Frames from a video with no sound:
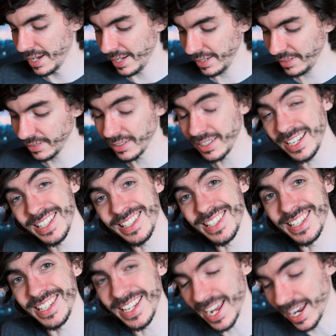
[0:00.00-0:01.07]
is that in
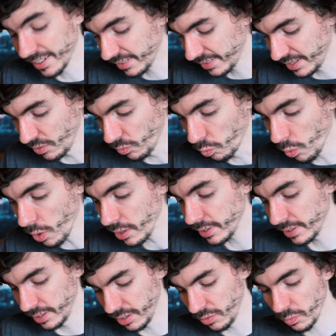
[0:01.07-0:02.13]
the X-T1